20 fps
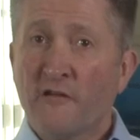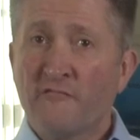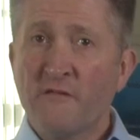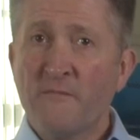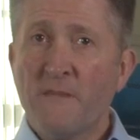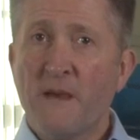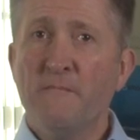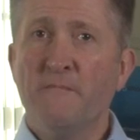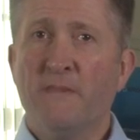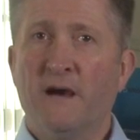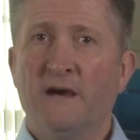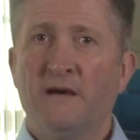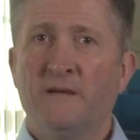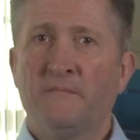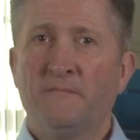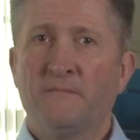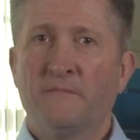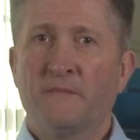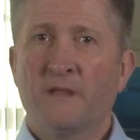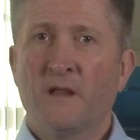And remember,
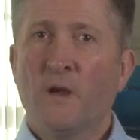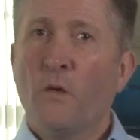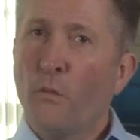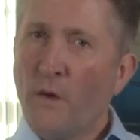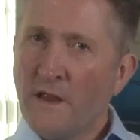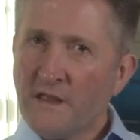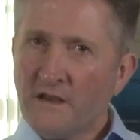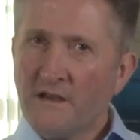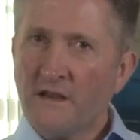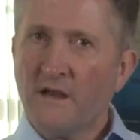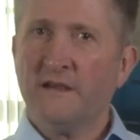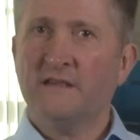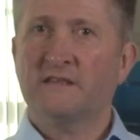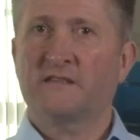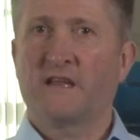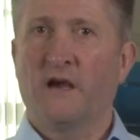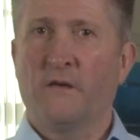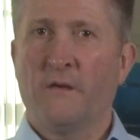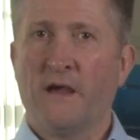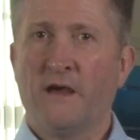when the
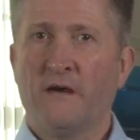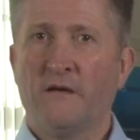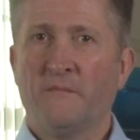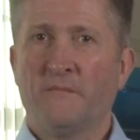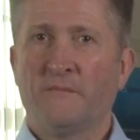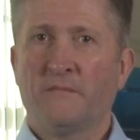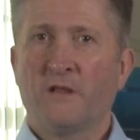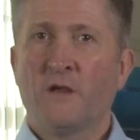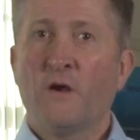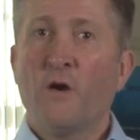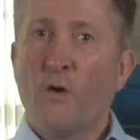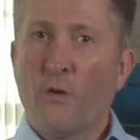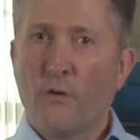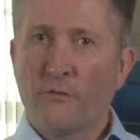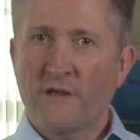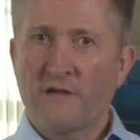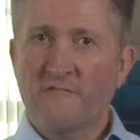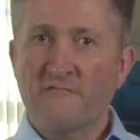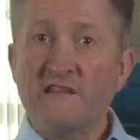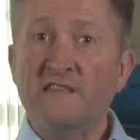lights go out
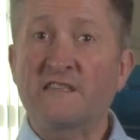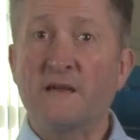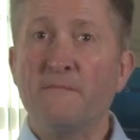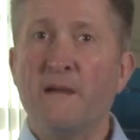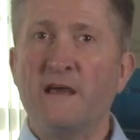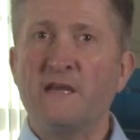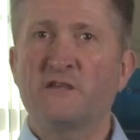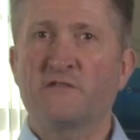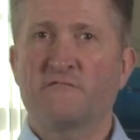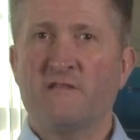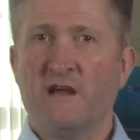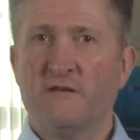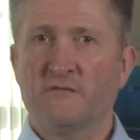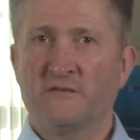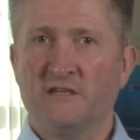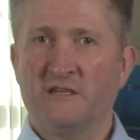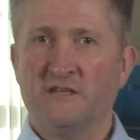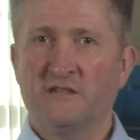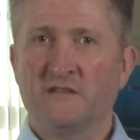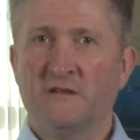or there is a major
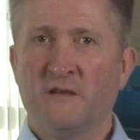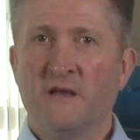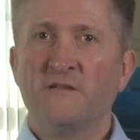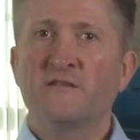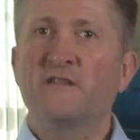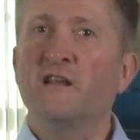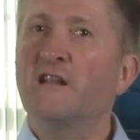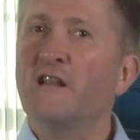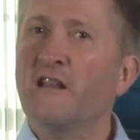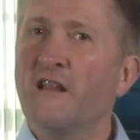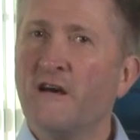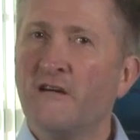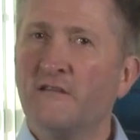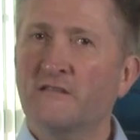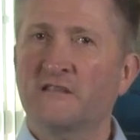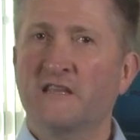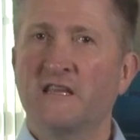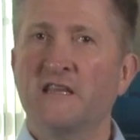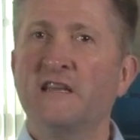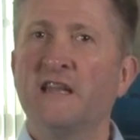outage, the
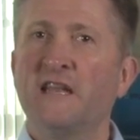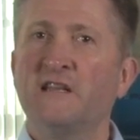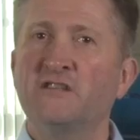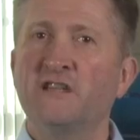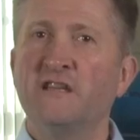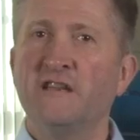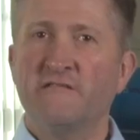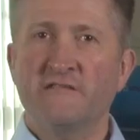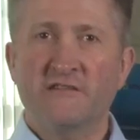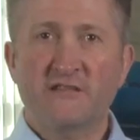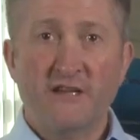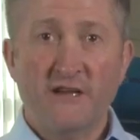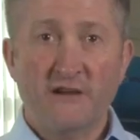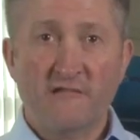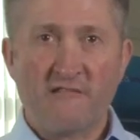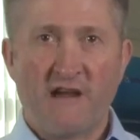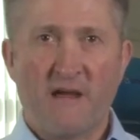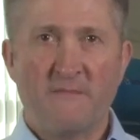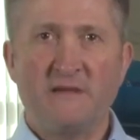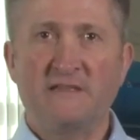last thing an engineer is going to
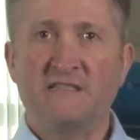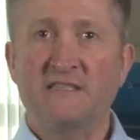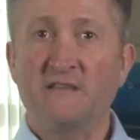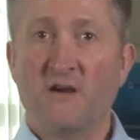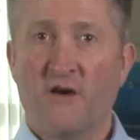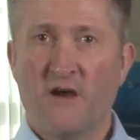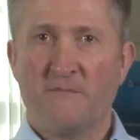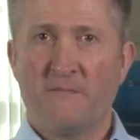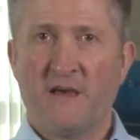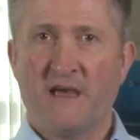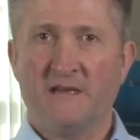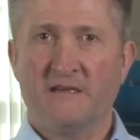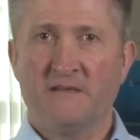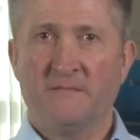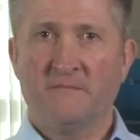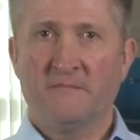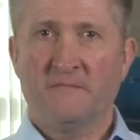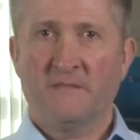grab is his iPad.